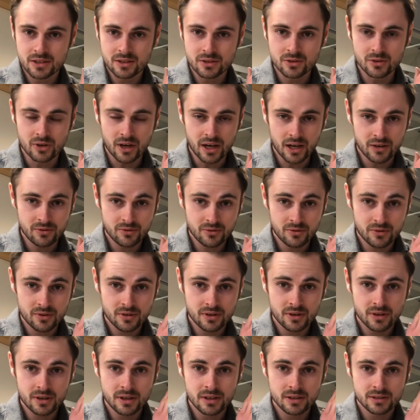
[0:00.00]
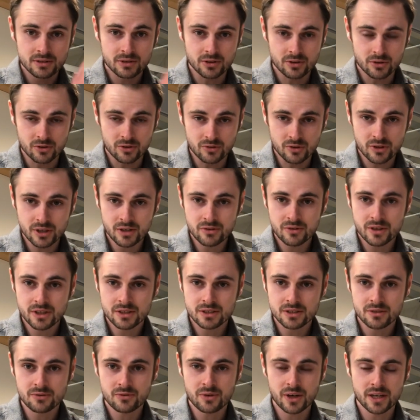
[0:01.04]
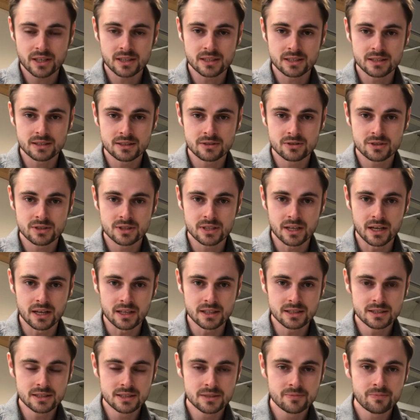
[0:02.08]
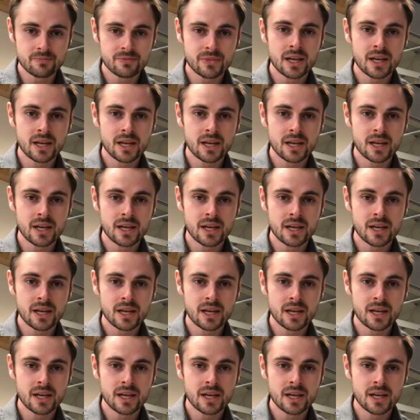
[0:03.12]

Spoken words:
you have the coronavirus infecting your cells,